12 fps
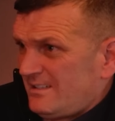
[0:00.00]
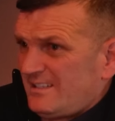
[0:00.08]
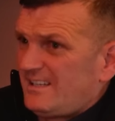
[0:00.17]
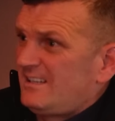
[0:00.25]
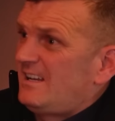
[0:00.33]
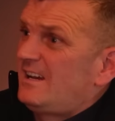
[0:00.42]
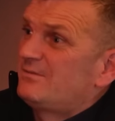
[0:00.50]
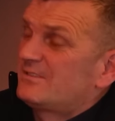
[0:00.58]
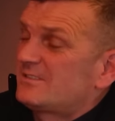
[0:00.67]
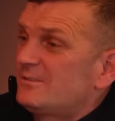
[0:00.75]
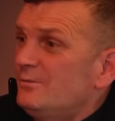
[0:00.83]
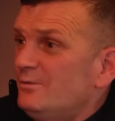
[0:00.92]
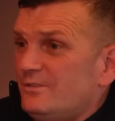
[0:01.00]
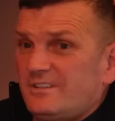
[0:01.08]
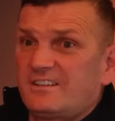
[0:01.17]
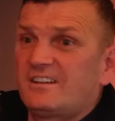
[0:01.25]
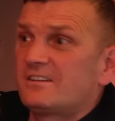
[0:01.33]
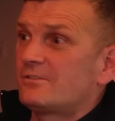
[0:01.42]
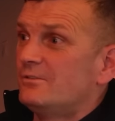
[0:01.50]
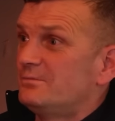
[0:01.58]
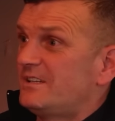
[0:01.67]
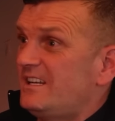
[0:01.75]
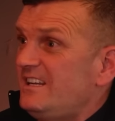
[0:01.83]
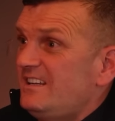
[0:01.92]
and get have a stone and get a cup
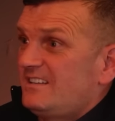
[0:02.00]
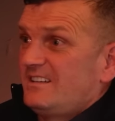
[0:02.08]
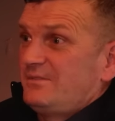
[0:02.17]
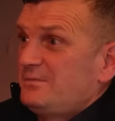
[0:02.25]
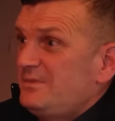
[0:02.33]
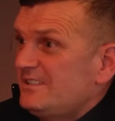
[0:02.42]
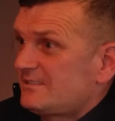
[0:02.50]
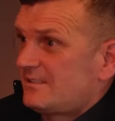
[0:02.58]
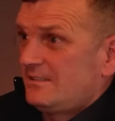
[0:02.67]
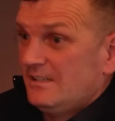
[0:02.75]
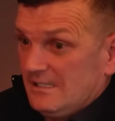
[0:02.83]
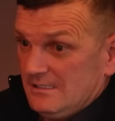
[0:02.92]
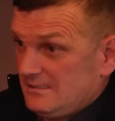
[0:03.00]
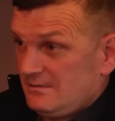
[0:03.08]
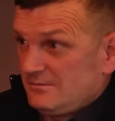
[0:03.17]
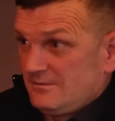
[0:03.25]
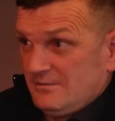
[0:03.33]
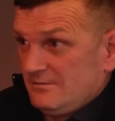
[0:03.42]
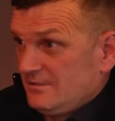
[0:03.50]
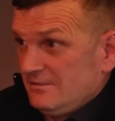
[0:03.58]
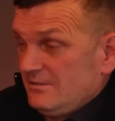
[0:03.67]
of tea and have a biscuit that was the only